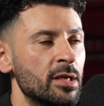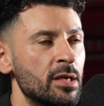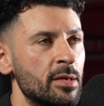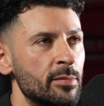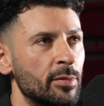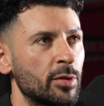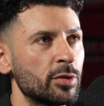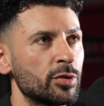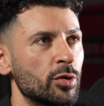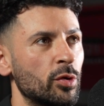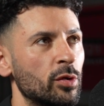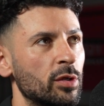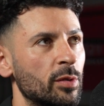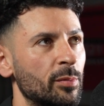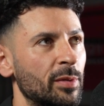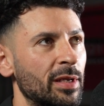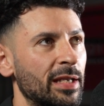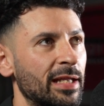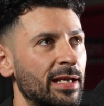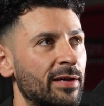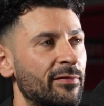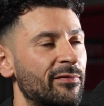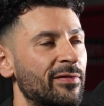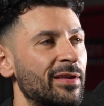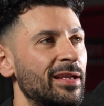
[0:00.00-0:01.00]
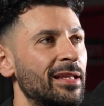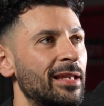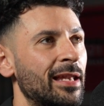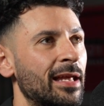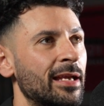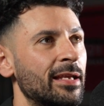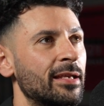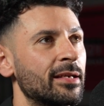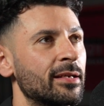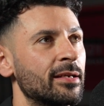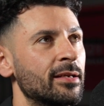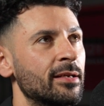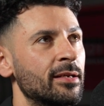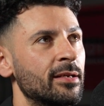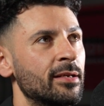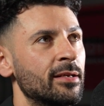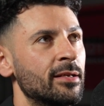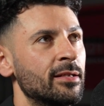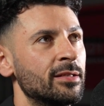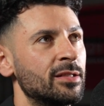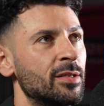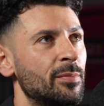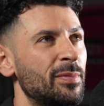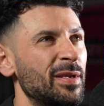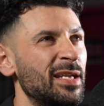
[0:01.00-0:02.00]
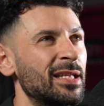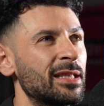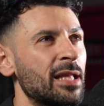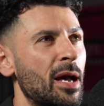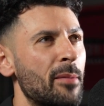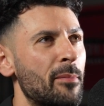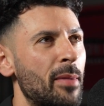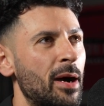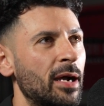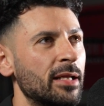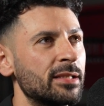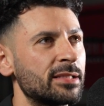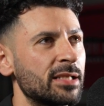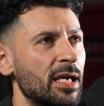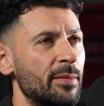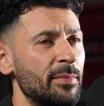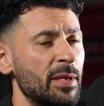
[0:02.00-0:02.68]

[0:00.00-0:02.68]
because ultimately I feel like to be in that mindset,